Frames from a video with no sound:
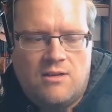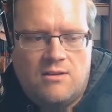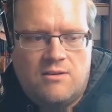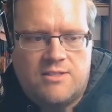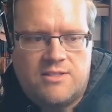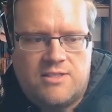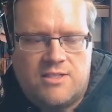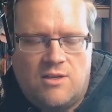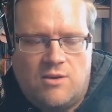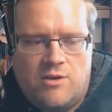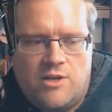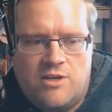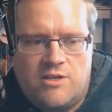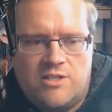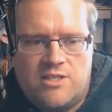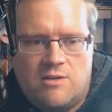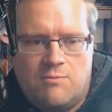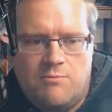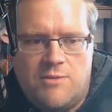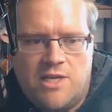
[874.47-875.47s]
So here's
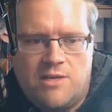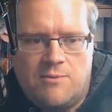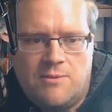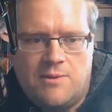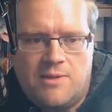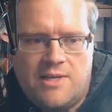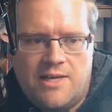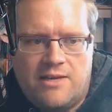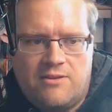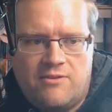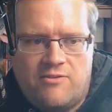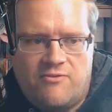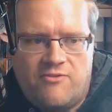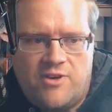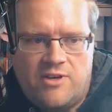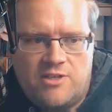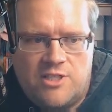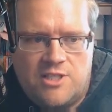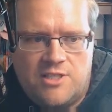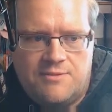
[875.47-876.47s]
our minimum length
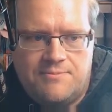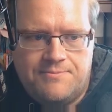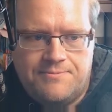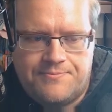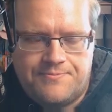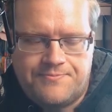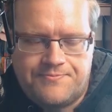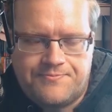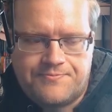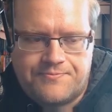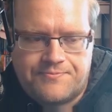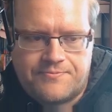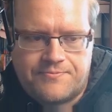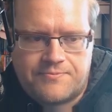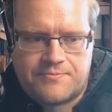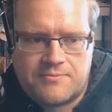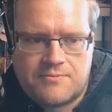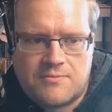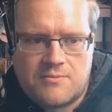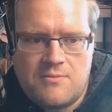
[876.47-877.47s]
function.
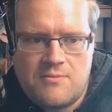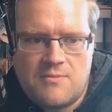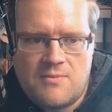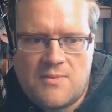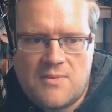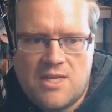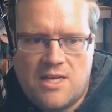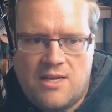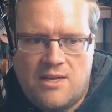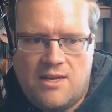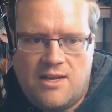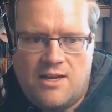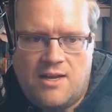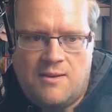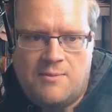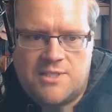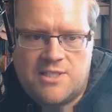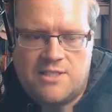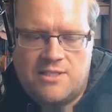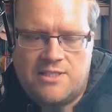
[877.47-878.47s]

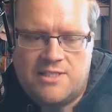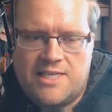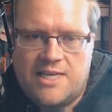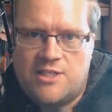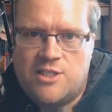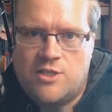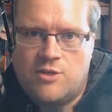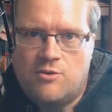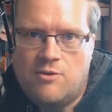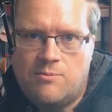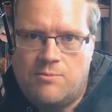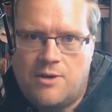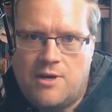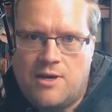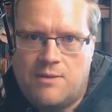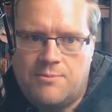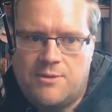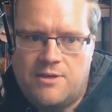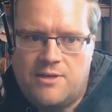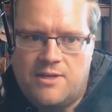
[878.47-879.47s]
It's going to take
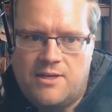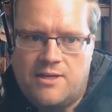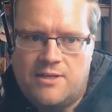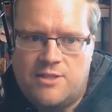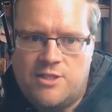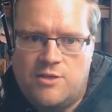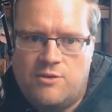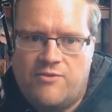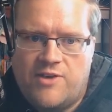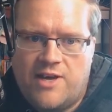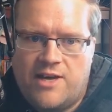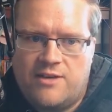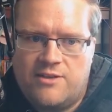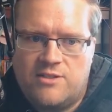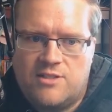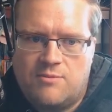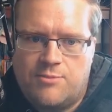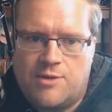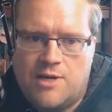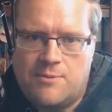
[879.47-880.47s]
two
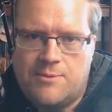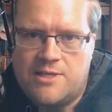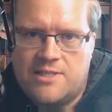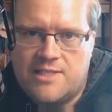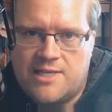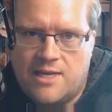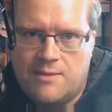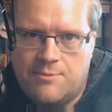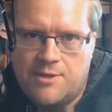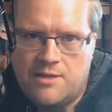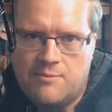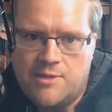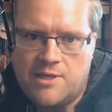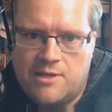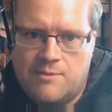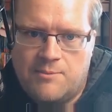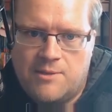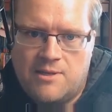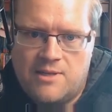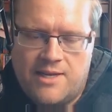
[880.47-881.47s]
values, a property type and a
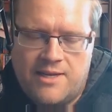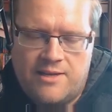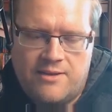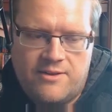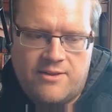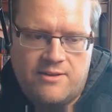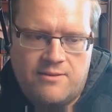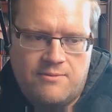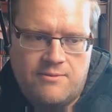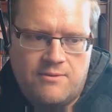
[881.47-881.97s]
minimum length.